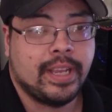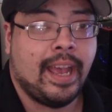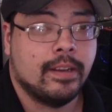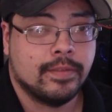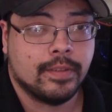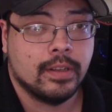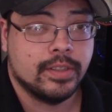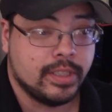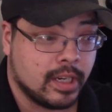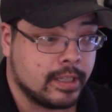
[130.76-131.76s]
have
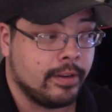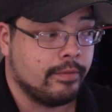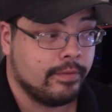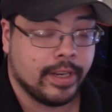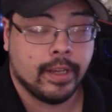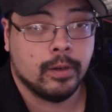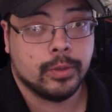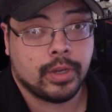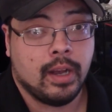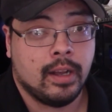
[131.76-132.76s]
done
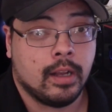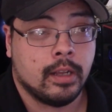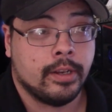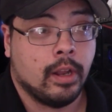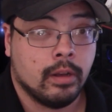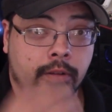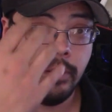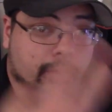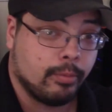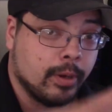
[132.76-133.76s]
videos on
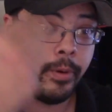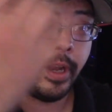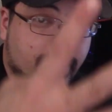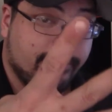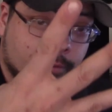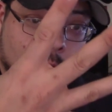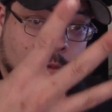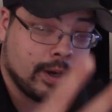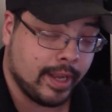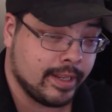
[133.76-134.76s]
three-way,
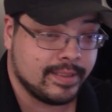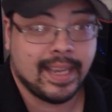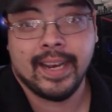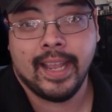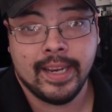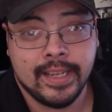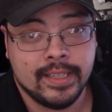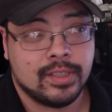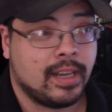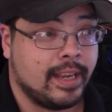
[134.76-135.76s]
four-way,
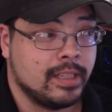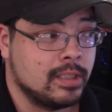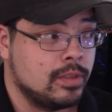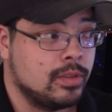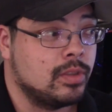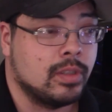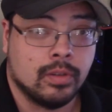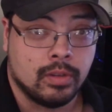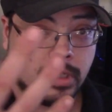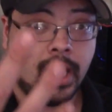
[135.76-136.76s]
1080s, Titans, and
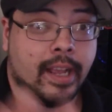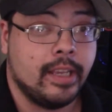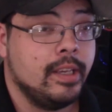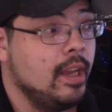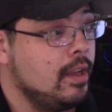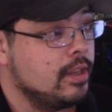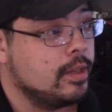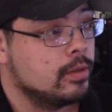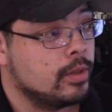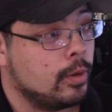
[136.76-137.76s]
the like,
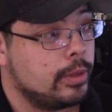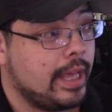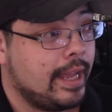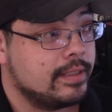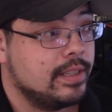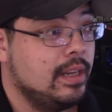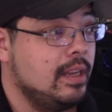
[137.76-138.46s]
you'll know that